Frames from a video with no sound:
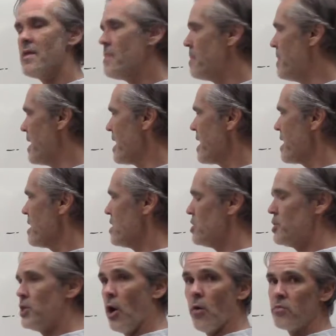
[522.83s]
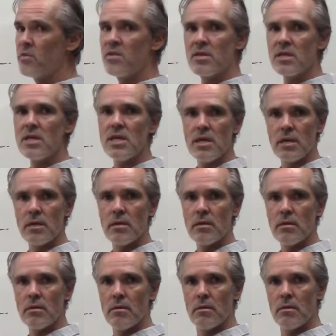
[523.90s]
they don't see
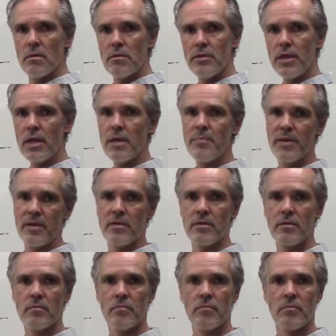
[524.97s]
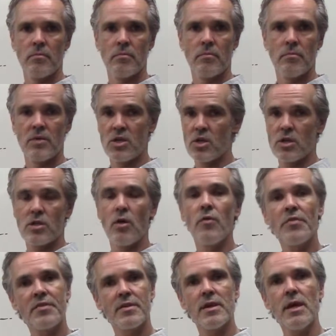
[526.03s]
the lipids. They just
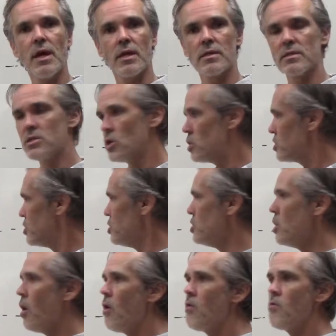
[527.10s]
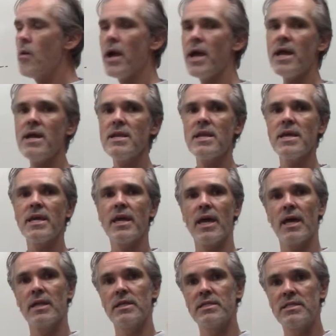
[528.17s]
don't see it. There's no way they
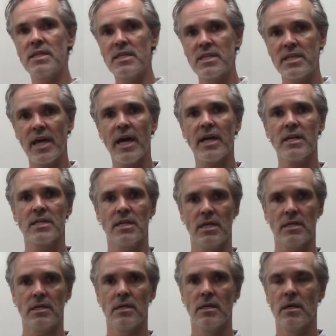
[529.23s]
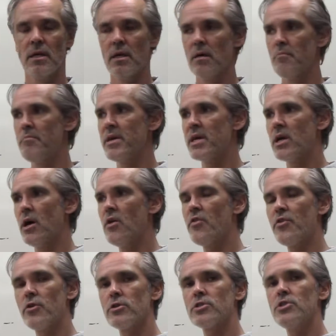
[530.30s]
can detect it because
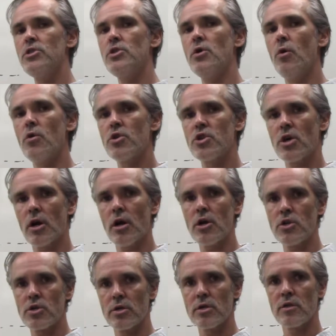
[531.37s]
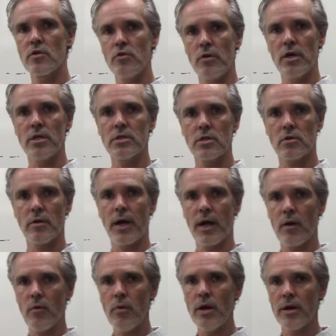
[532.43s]
there's no charges to
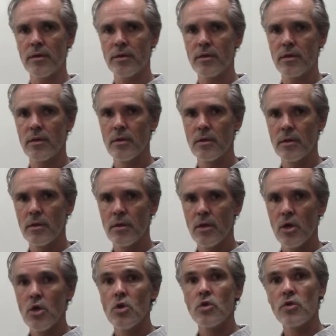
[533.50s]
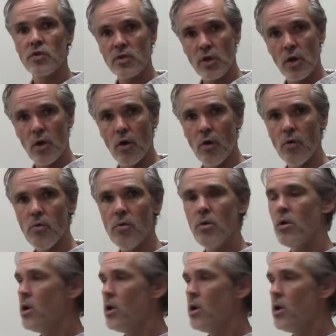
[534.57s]
interact with. So